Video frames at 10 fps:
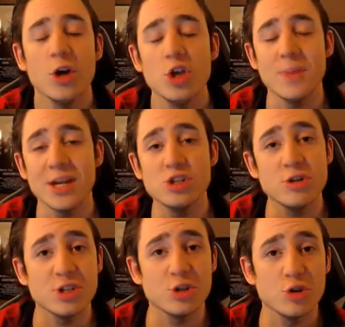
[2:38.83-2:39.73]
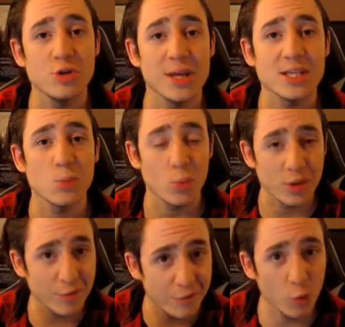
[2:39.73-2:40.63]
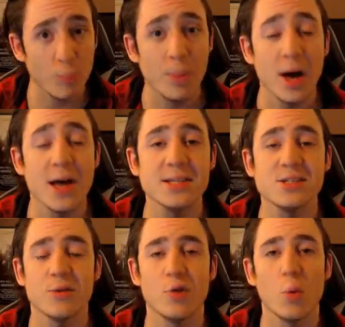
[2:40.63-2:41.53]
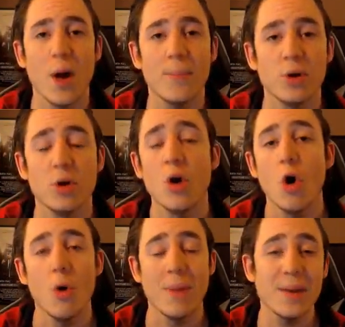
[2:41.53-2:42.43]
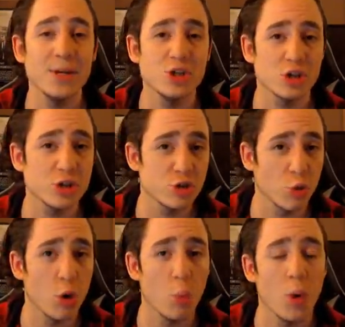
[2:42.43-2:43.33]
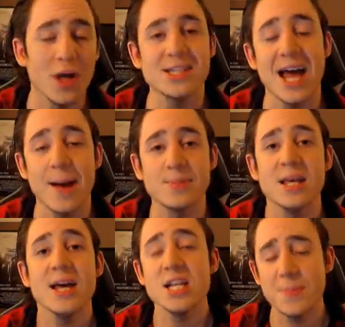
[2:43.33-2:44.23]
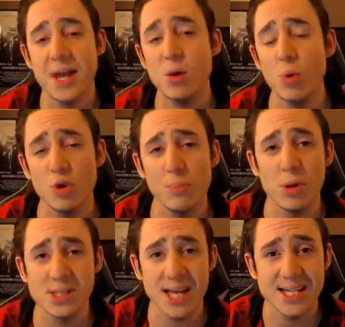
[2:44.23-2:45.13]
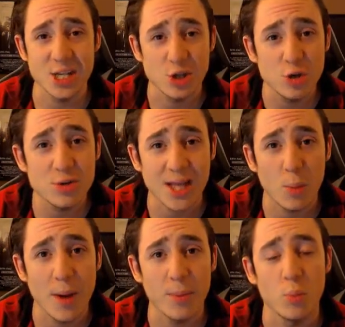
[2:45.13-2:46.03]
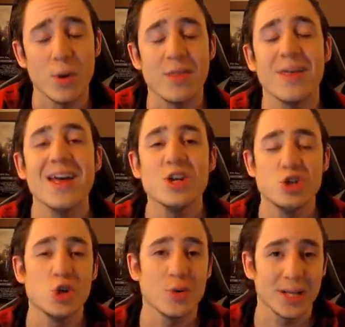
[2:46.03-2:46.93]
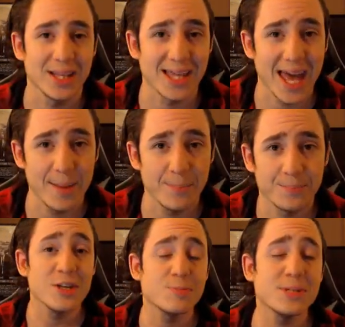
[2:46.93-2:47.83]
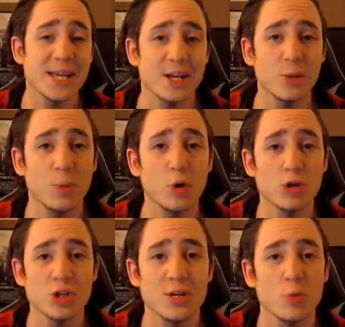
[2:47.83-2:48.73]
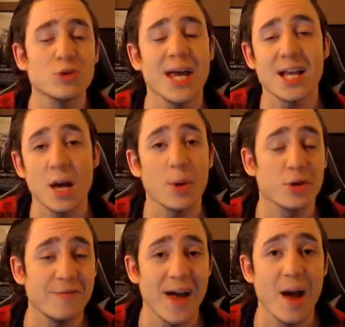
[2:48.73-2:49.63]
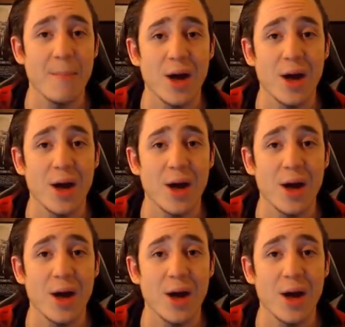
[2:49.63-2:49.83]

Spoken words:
You may choose to do this with full bursts of your weapon or maybe just short one taps, depending on what you're most likely to use that weapon with during the game. This particular portion will take up a fair